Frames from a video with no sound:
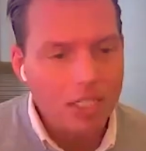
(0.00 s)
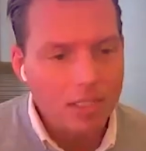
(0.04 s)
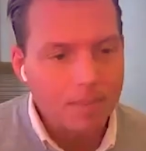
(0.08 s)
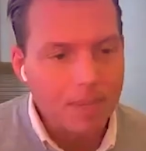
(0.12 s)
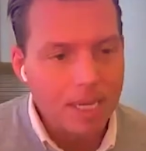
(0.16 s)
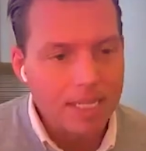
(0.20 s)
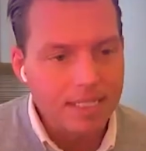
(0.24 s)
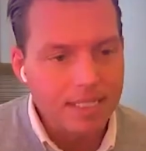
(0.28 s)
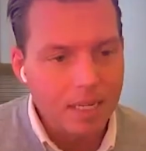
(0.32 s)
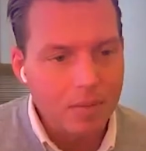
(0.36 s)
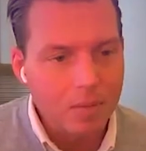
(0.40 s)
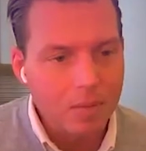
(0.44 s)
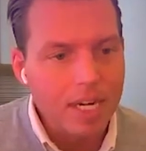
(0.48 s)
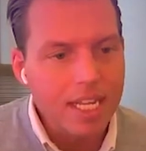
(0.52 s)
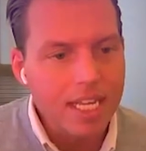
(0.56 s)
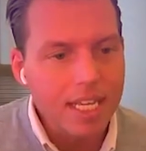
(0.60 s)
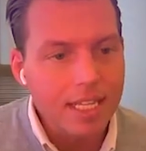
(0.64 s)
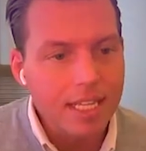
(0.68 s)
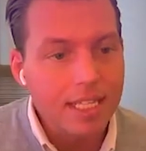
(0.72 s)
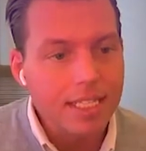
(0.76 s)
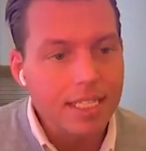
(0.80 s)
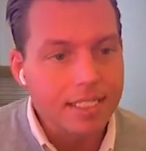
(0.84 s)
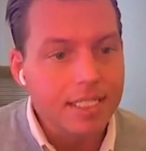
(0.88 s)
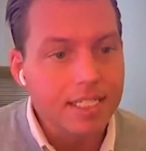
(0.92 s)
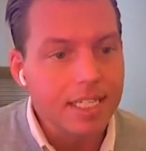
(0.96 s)
depends on what
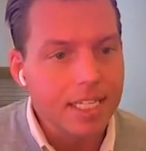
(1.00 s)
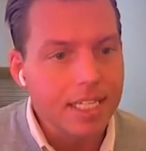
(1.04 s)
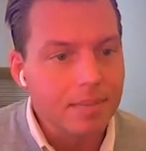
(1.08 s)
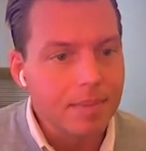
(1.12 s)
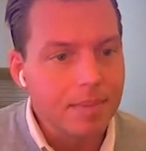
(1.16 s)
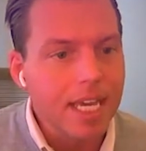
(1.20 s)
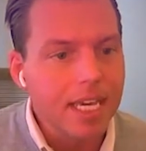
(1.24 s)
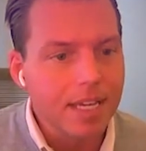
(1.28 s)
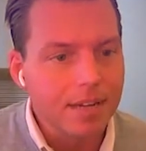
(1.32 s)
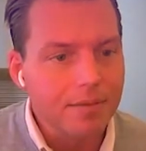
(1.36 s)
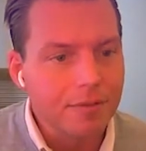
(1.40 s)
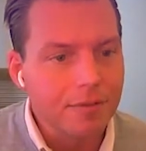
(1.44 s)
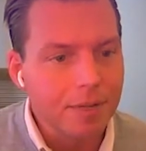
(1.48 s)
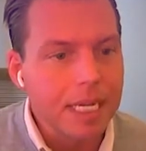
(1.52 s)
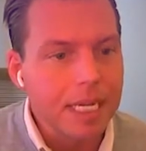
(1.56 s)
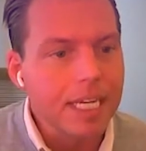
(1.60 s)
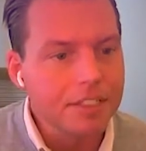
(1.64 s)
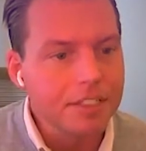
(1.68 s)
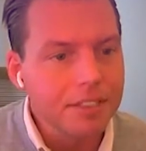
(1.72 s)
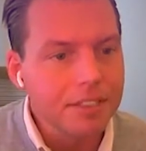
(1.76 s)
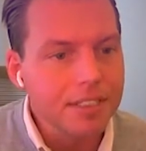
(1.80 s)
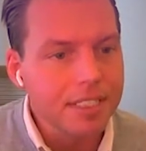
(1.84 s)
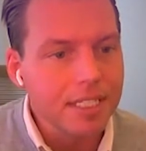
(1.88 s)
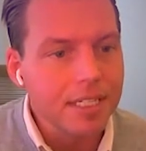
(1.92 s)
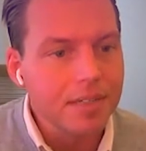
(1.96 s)
he thinks he can make in free
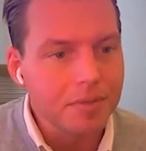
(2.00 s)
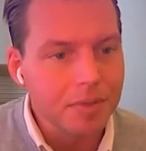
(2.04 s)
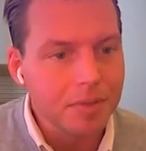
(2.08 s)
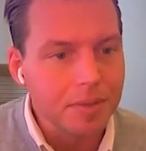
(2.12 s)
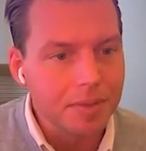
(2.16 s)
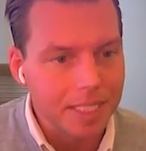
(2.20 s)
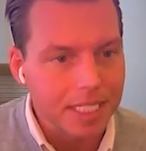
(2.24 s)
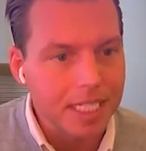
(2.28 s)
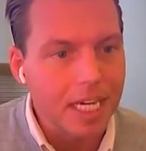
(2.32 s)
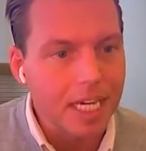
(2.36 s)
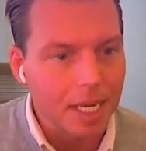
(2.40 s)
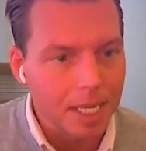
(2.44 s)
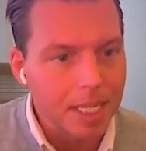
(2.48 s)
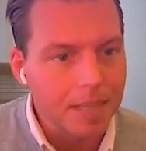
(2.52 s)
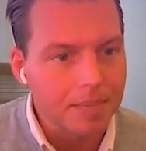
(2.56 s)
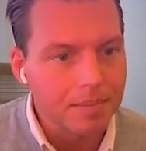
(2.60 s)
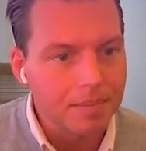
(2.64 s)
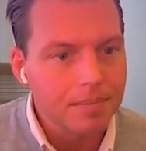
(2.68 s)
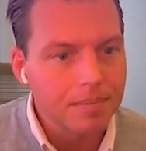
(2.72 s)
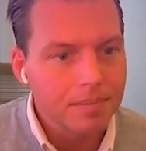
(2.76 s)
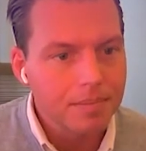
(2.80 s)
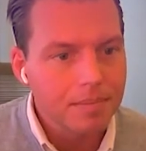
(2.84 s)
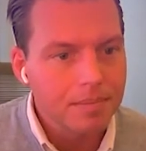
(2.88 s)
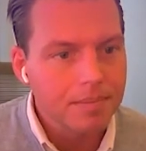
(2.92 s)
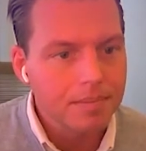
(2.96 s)
agency if we were to cut
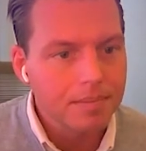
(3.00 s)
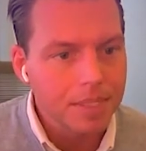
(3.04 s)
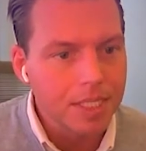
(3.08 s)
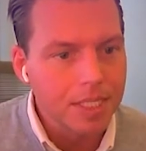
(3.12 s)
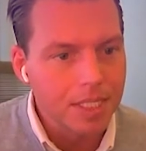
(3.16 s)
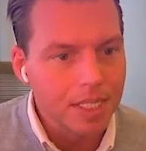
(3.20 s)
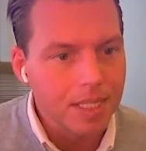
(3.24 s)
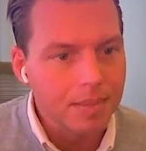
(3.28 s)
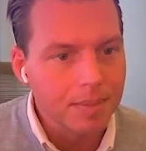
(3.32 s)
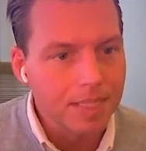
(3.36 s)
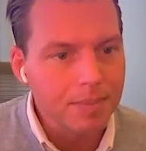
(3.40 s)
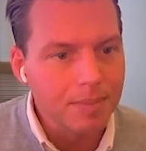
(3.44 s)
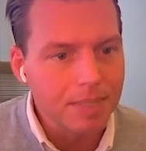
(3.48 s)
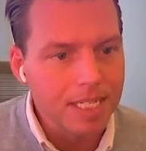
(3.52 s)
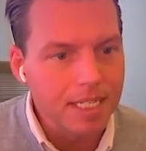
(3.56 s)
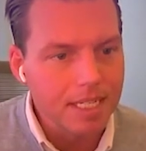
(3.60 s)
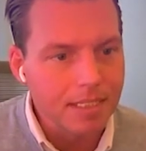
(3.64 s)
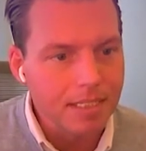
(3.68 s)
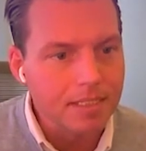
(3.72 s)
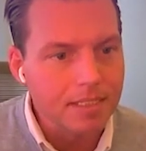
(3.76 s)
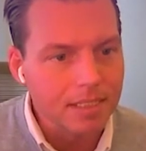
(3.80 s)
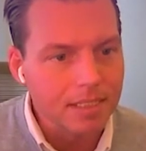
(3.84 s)
him. You know what I mean? Because